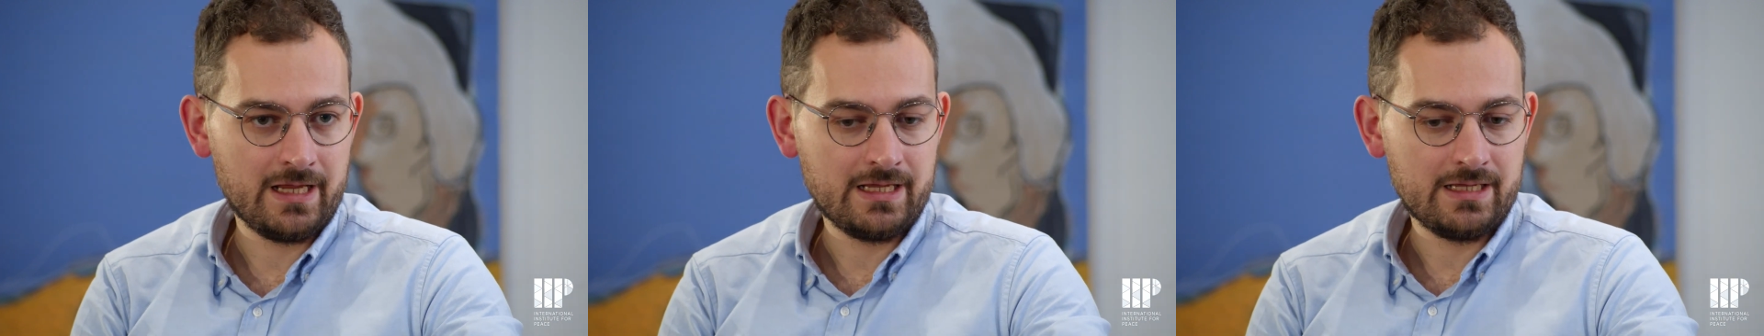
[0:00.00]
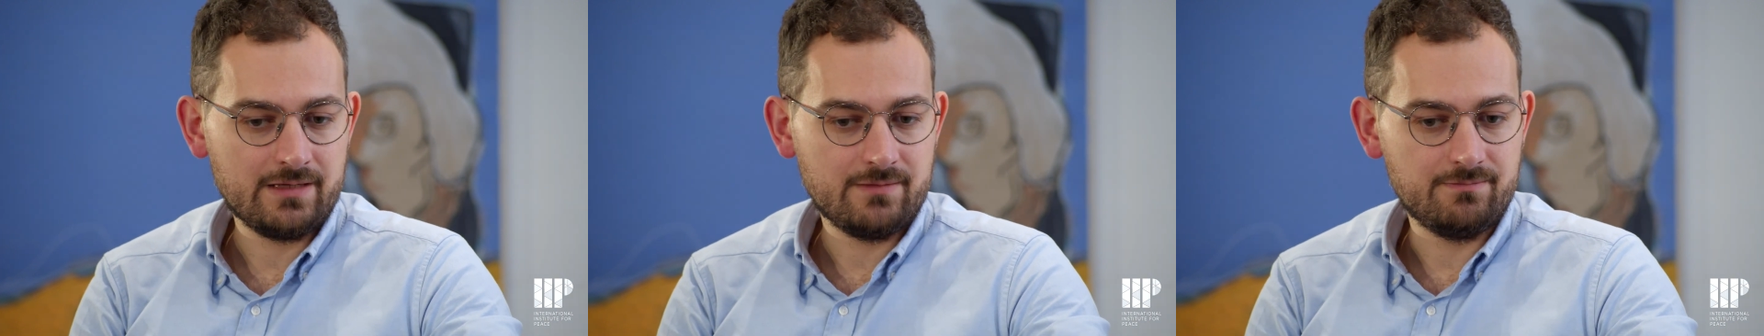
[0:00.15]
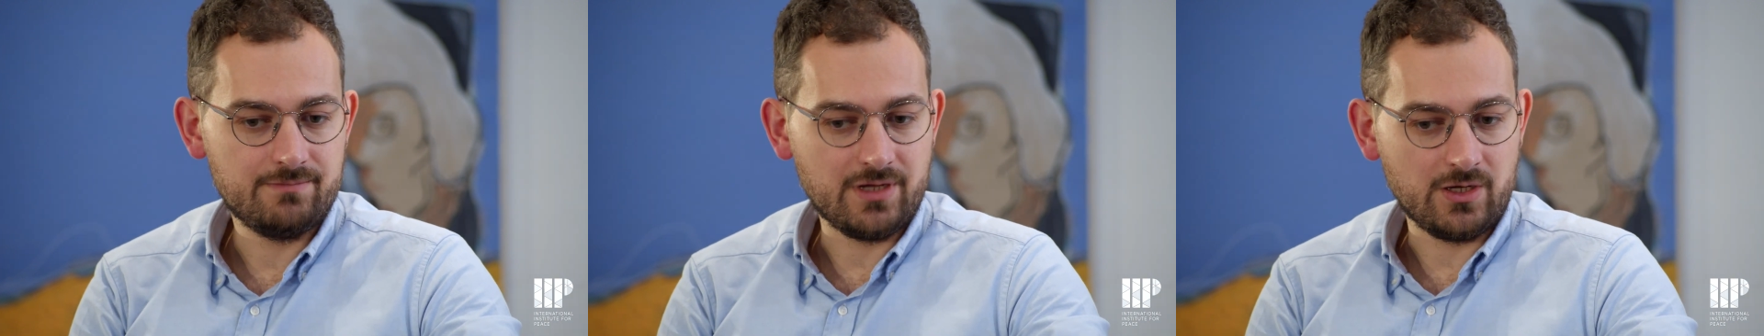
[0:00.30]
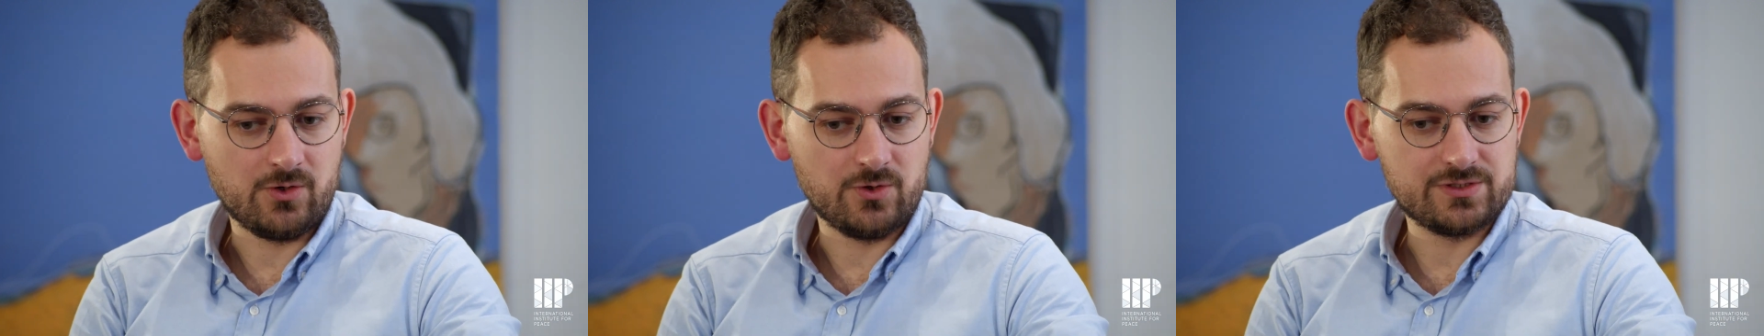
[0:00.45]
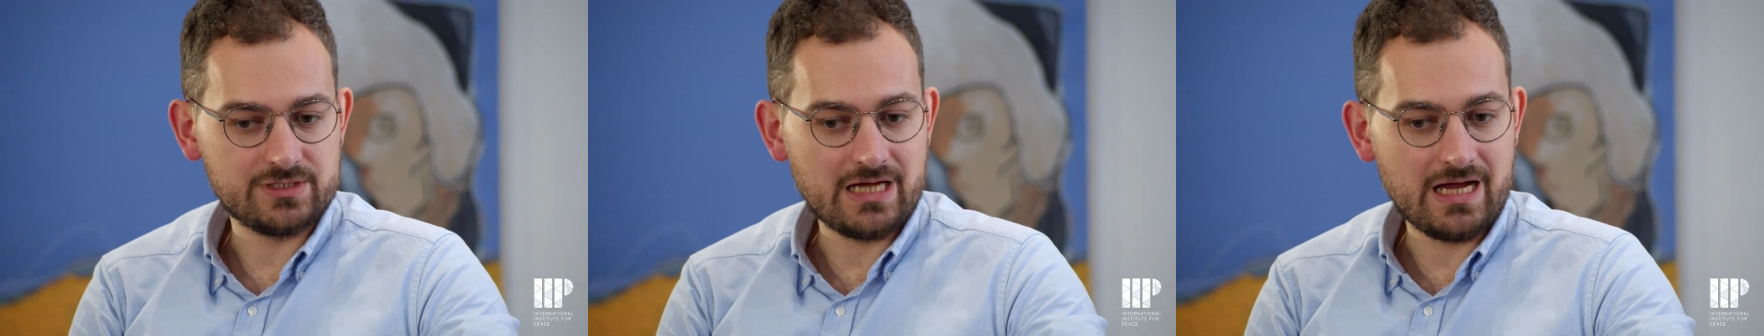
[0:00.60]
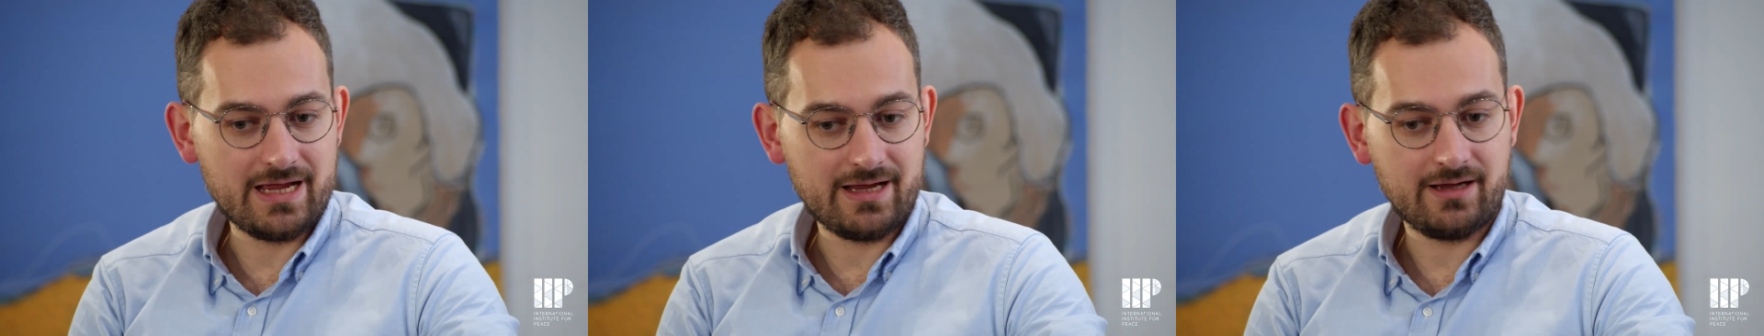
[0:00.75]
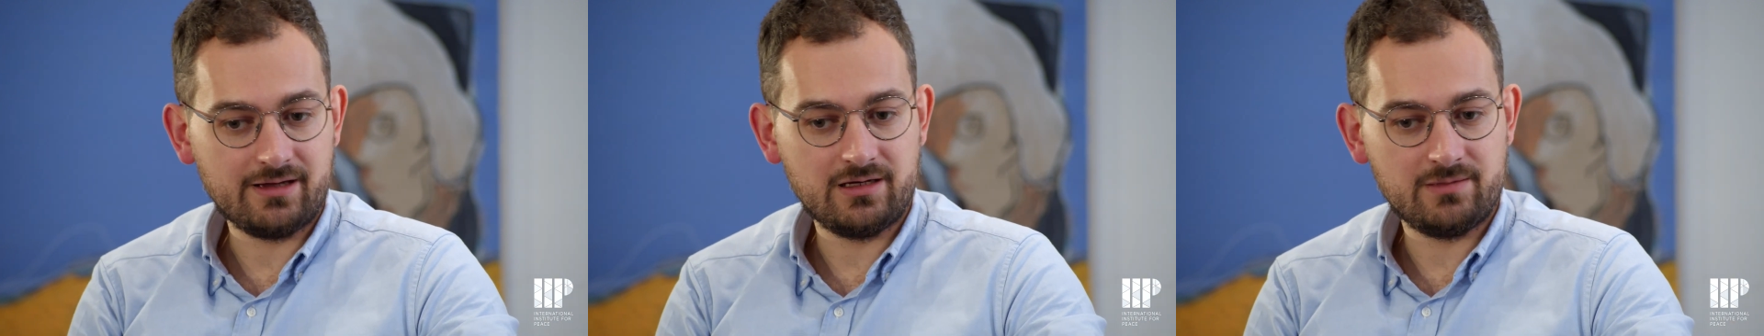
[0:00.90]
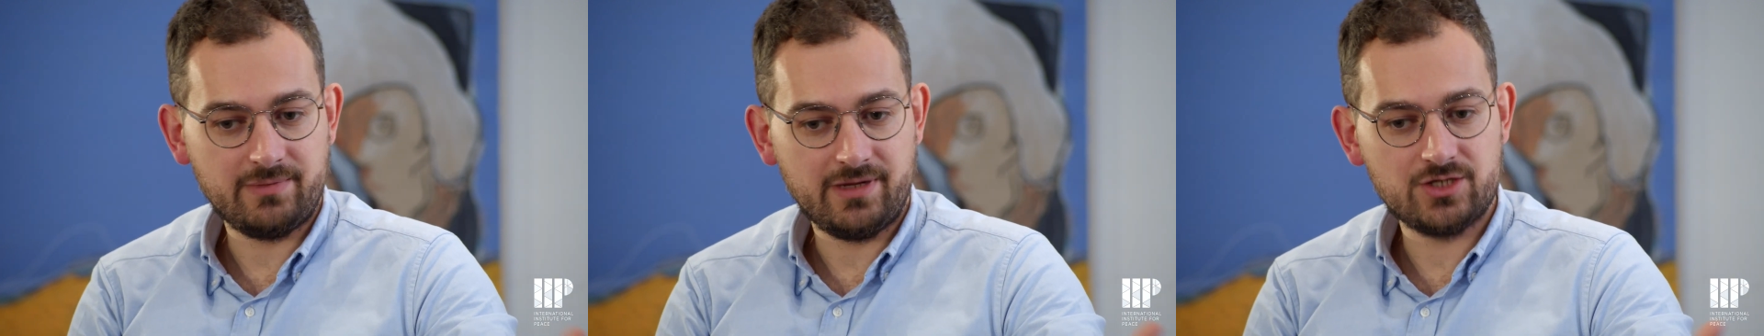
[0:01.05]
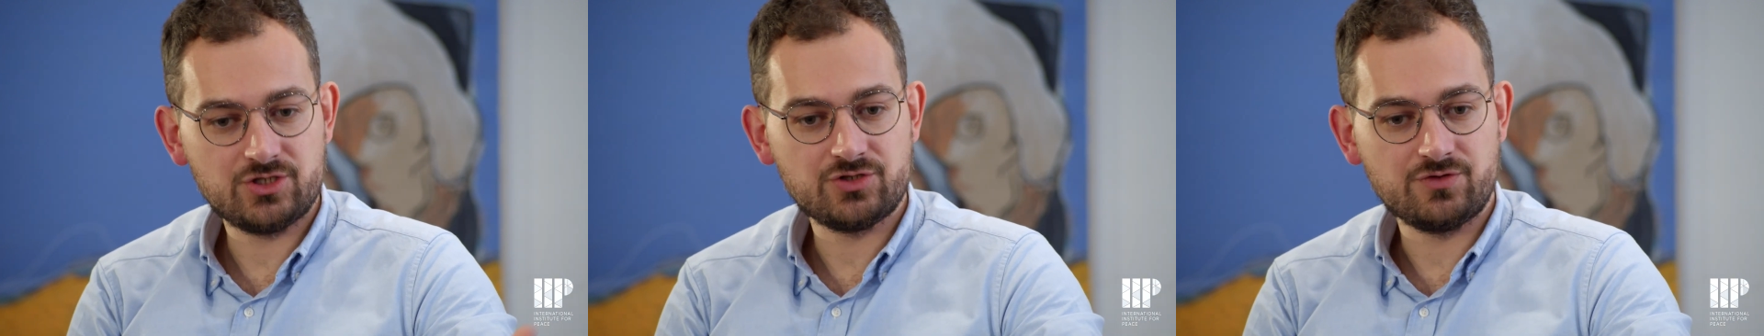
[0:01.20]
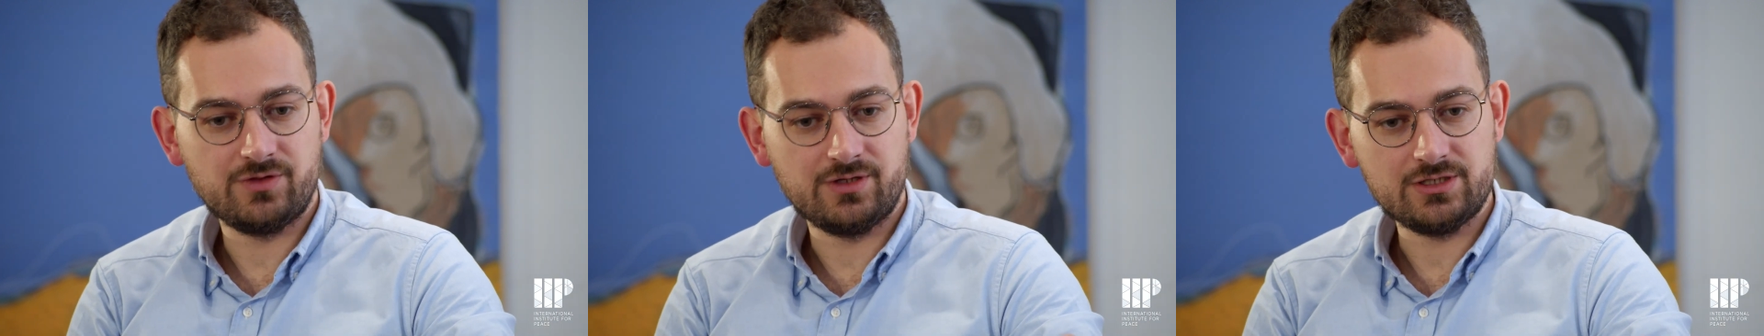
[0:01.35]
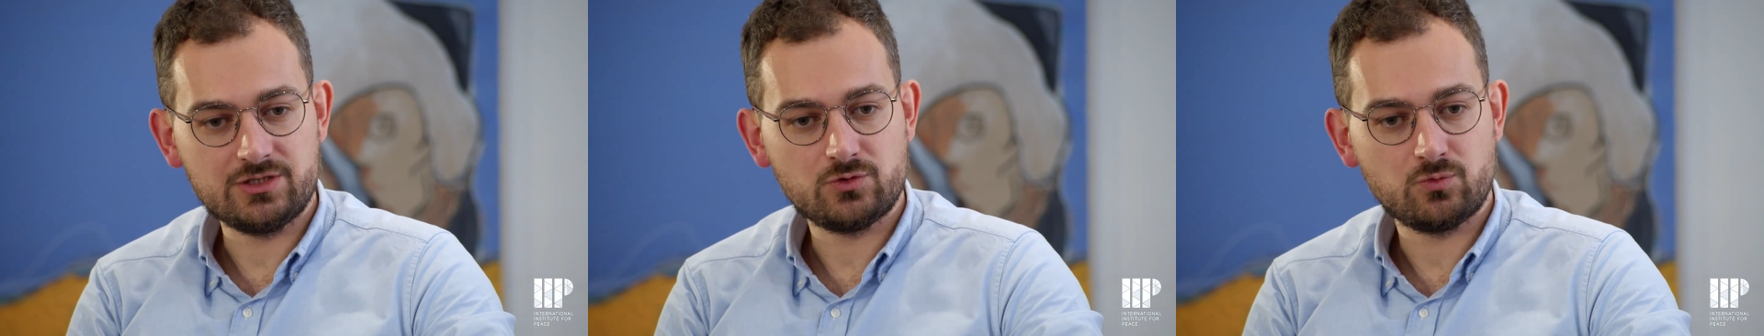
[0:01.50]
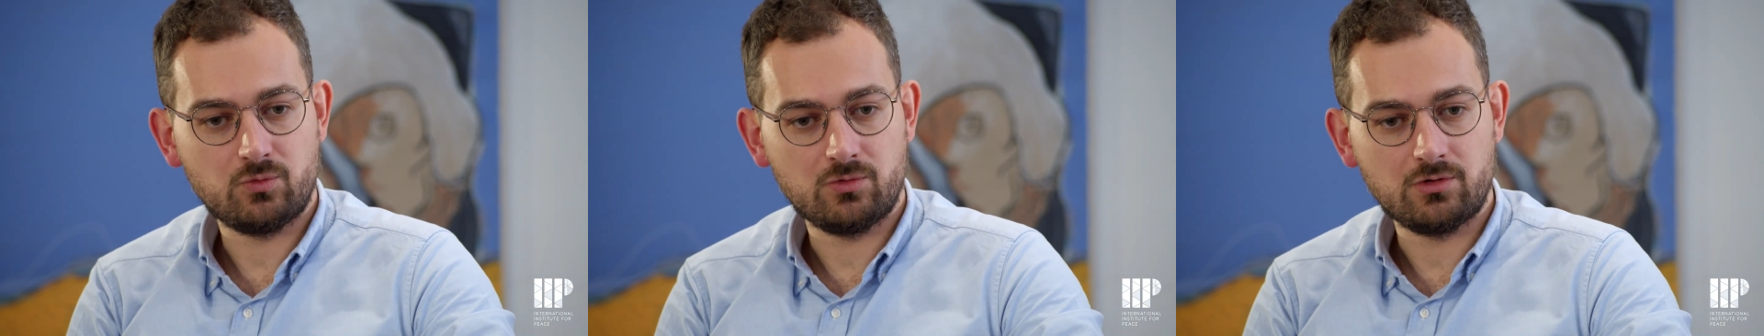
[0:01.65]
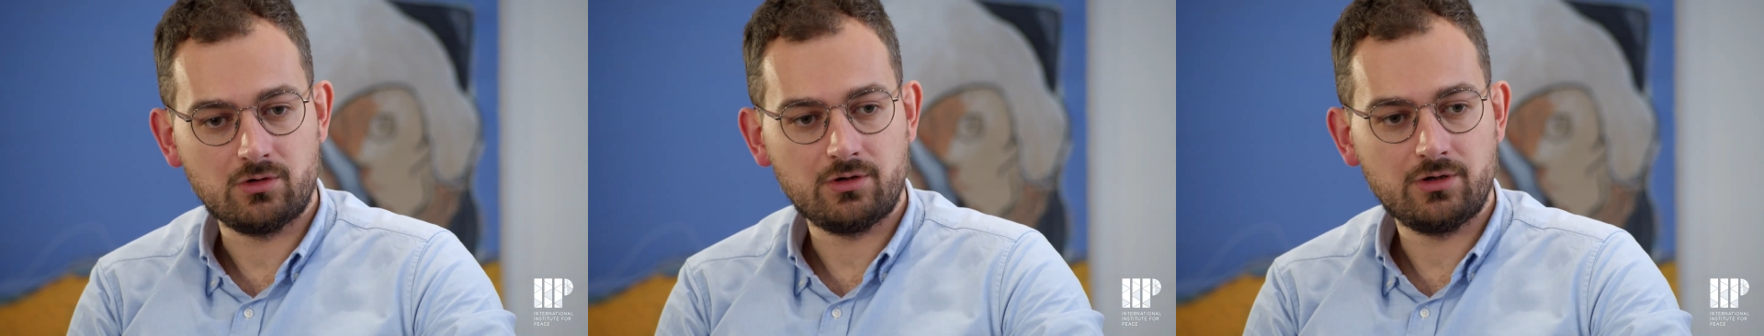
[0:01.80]
Because I can imagine this
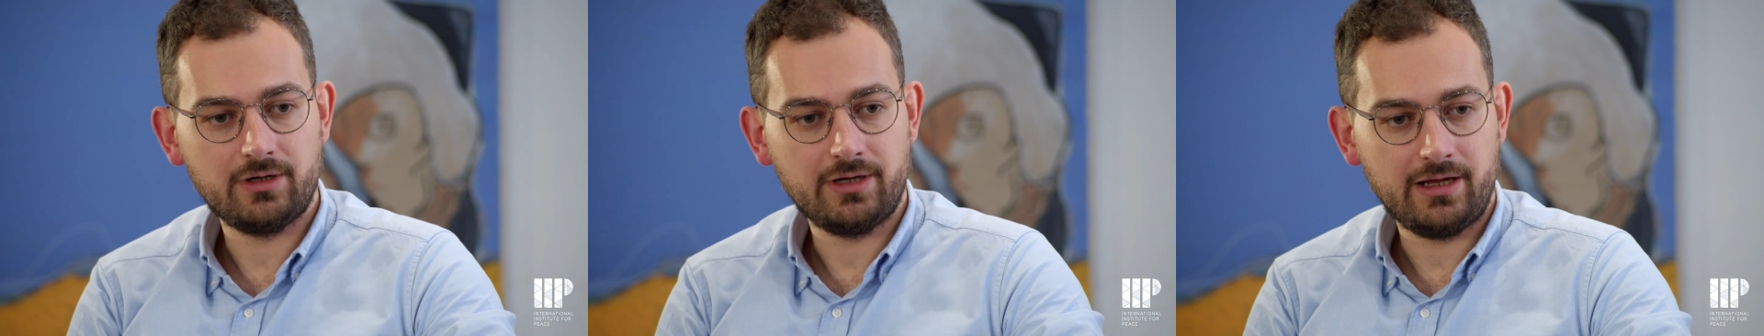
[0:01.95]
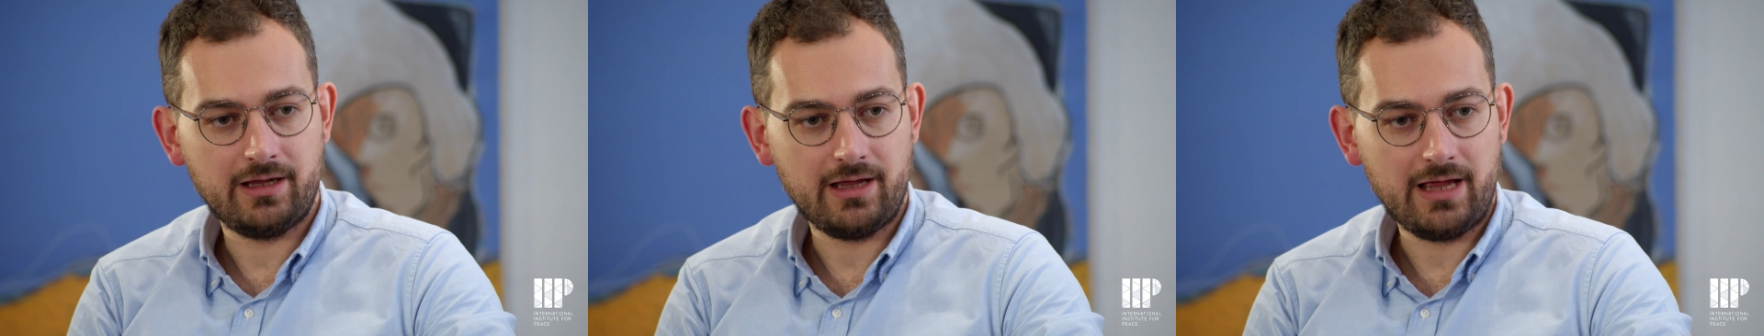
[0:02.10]
war